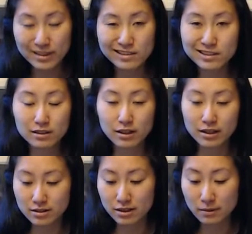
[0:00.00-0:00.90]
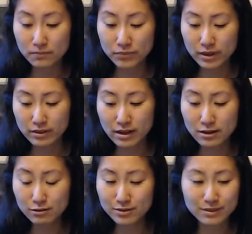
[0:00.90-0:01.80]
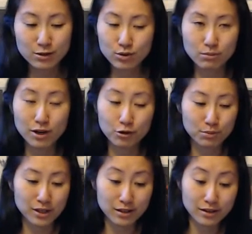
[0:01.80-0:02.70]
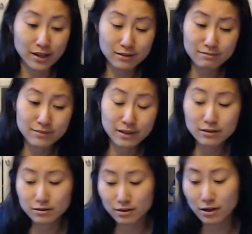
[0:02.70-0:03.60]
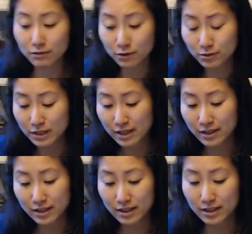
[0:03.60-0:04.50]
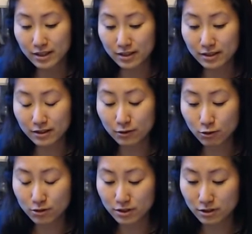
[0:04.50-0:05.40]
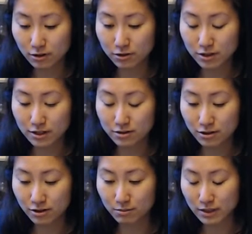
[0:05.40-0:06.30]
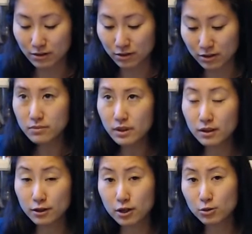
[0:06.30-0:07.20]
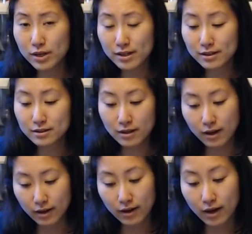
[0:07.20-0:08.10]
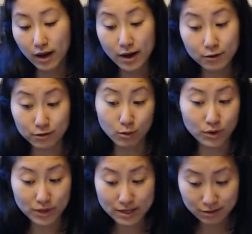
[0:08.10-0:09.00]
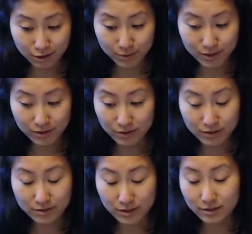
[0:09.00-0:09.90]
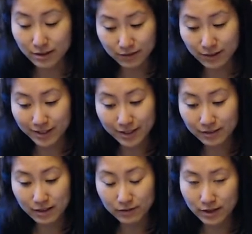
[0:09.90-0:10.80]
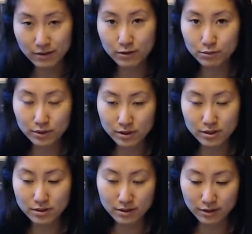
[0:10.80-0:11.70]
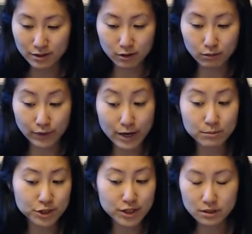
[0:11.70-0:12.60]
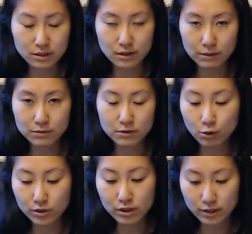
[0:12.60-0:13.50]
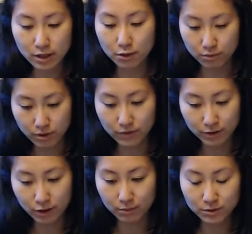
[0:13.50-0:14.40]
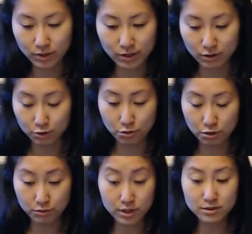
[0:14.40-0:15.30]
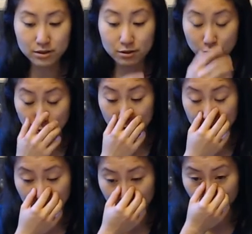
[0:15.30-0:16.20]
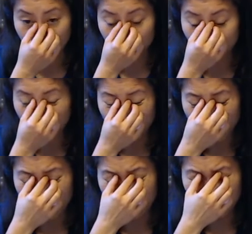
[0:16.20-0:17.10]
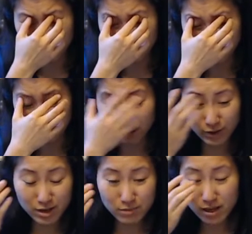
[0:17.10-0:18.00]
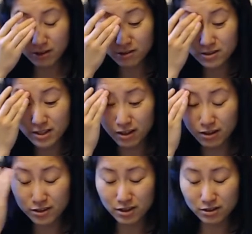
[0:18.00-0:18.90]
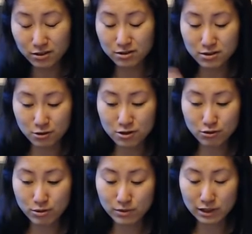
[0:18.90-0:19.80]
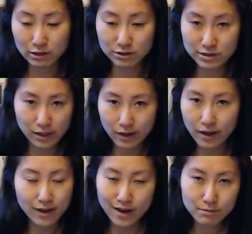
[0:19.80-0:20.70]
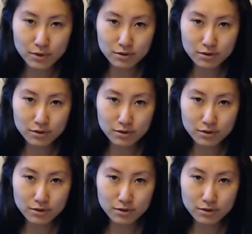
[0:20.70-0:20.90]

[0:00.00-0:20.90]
lazy. I don't want to bother painting that. That looks awful. And then of course I know you guys are talking about the cone heads. I don't know when that's coming because again, if they ever release the Ramjet, I'm totally gonna get 3 of him so I can do Thrust and Dirge along with it. But the Rainmakers and all the other Starscream clones, I'm not doing